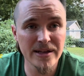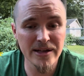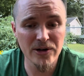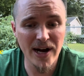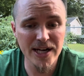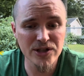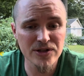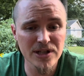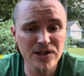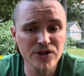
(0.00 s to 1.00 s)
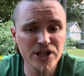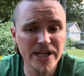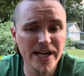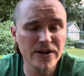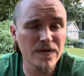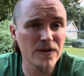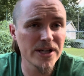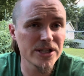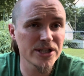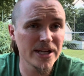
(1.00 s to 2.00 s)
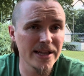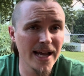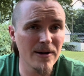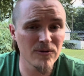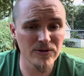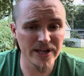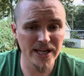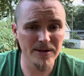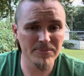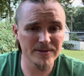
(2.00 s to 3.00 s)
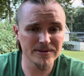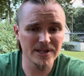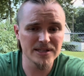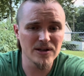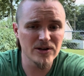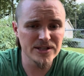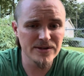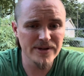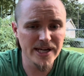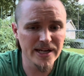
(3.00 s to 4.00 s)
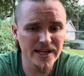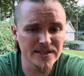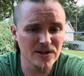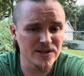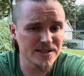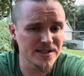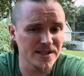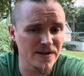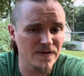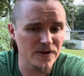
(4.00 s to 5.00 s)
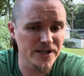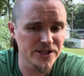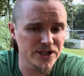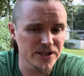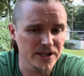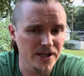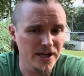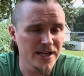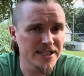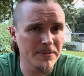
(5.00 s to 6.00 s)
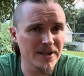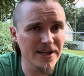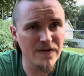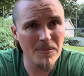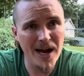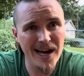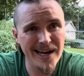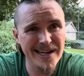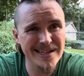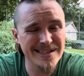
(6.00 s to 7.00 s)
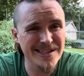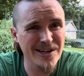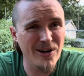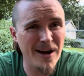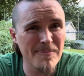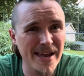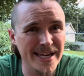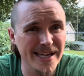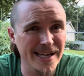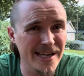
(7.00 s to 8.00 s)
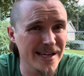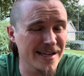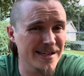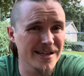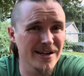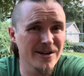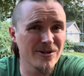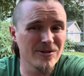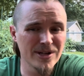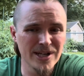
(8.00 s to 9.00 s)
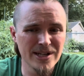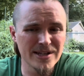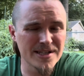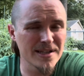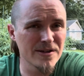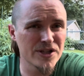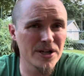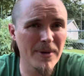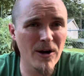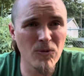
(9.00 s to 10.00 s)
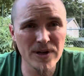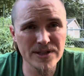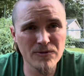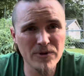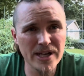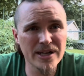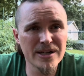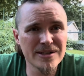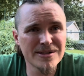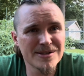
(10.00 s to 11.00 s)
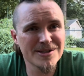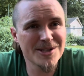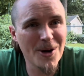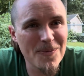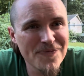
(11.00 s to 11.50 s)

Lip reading: your extra solution in your fridge, and that will keep as long as you need it, as long as it's in the fridge. Typically for mine, you know, I'm making, you know, the solution about once a week. So